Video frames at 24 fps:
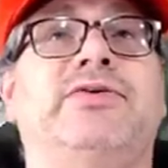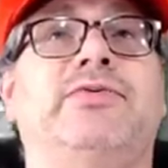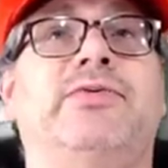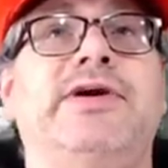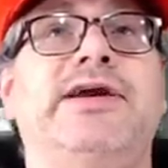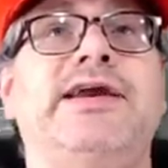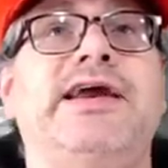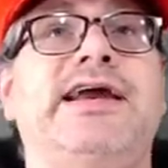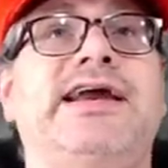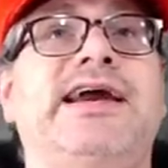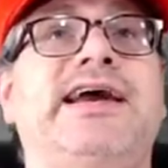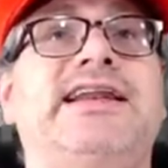The
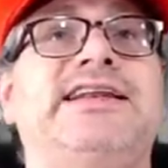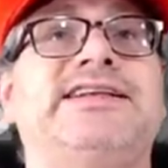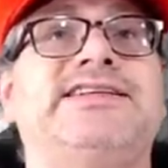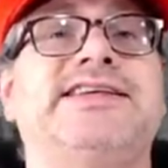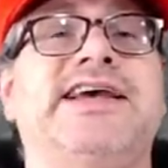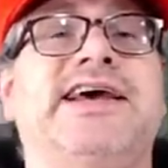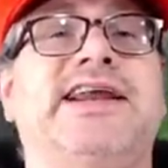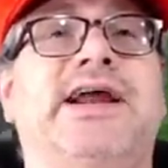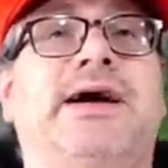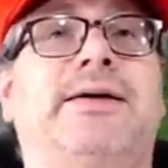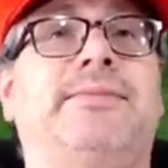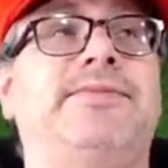way I got it
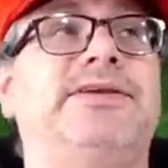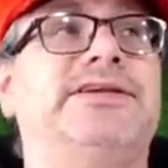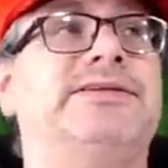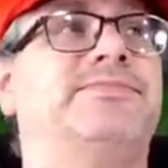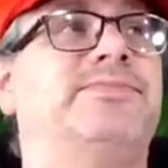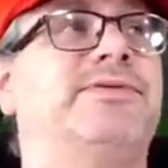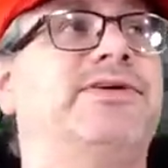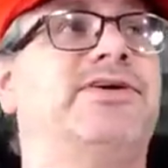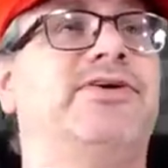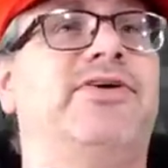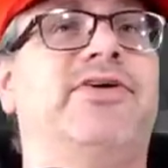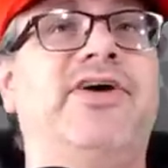set up. This
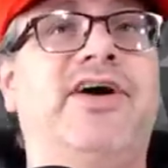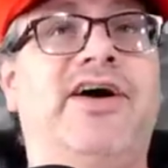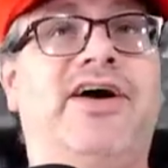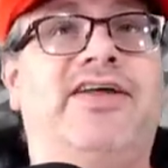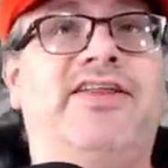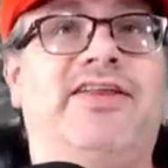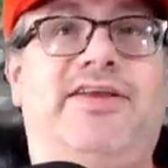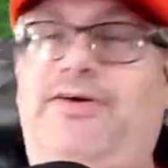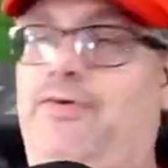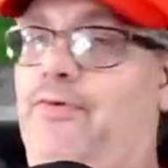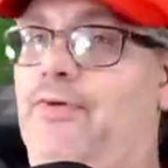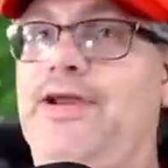is pretty cool.
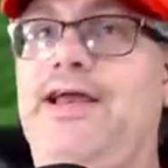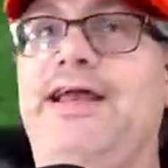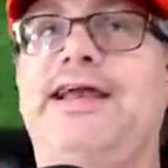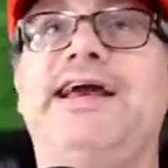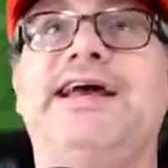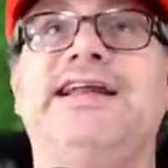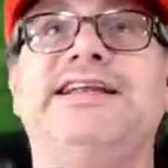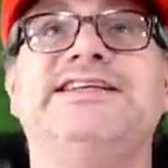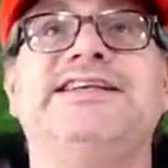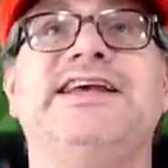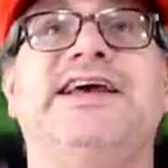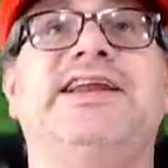The way I
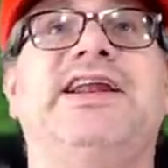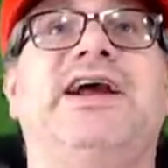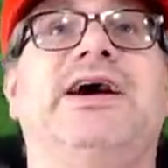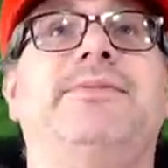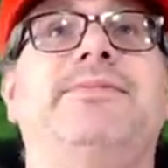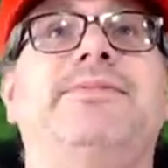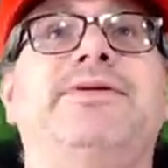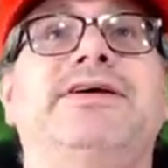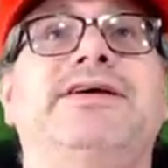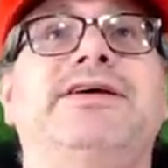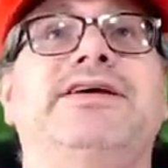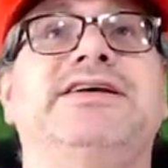got set
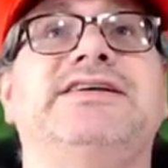up